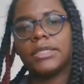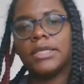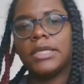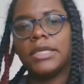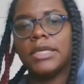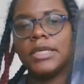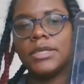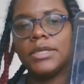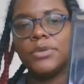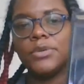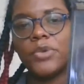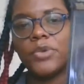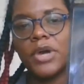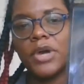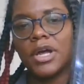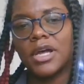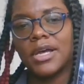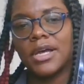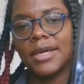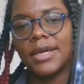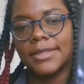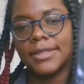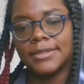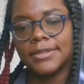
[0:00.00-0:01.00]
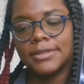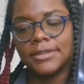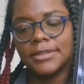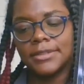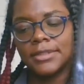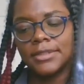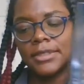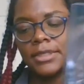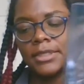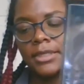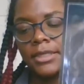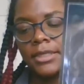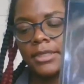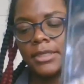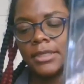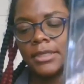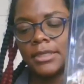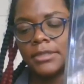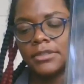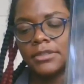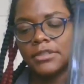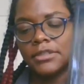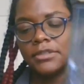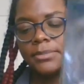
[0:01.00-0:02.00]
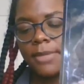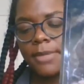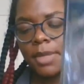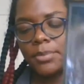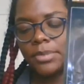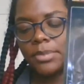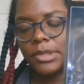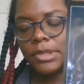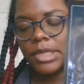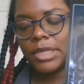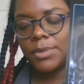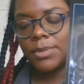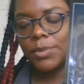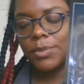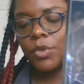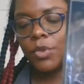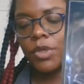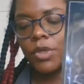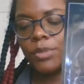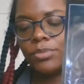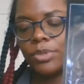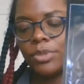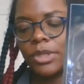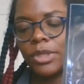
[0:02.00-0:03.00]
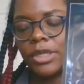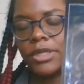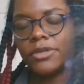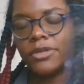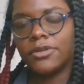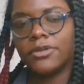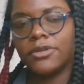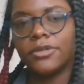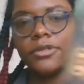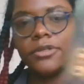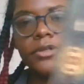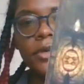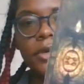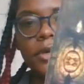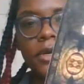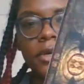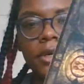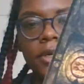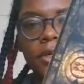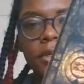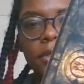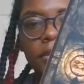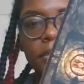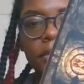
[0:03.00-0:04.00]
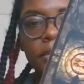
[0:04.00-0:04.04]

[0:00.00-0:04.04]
King of Wands. This is my Playboy Playgirl card.